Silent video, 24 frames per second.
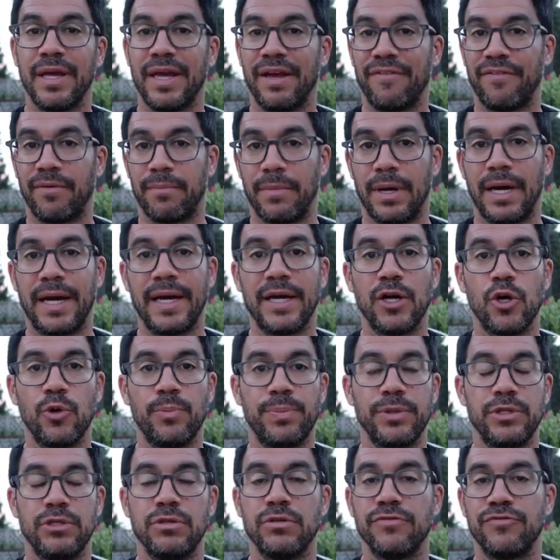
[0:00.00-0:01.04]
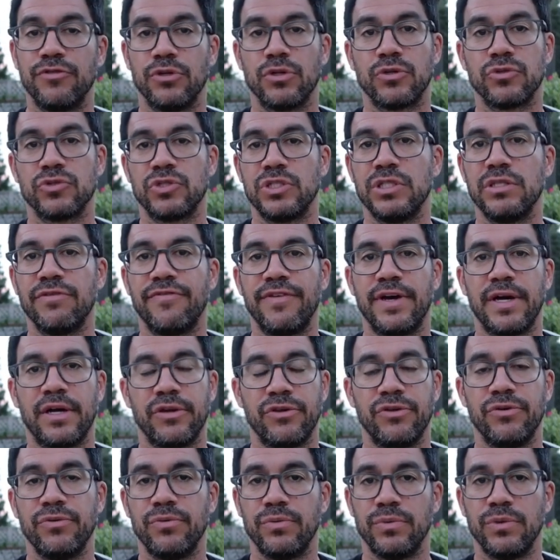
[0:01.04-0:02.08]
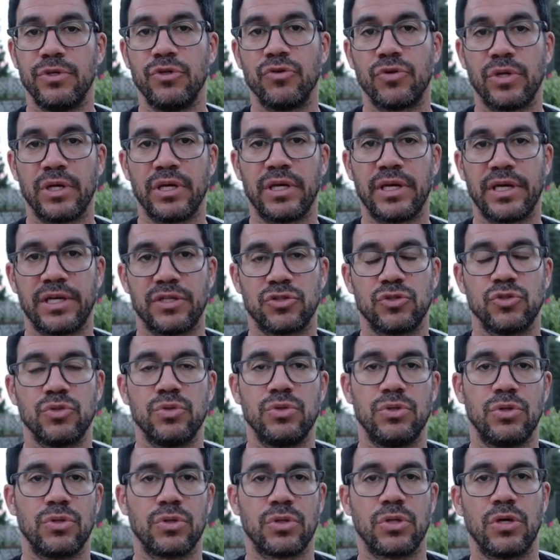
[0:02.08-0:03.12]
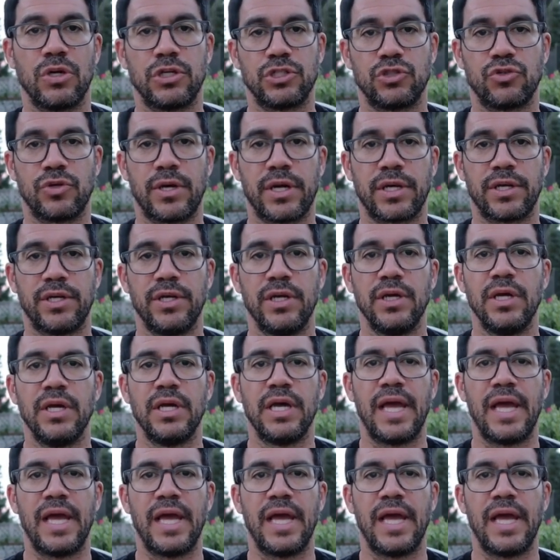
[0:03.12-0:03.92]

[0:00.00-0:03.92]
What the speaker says: If I'm not helping you, if you don't see the value, you can cancel your contract.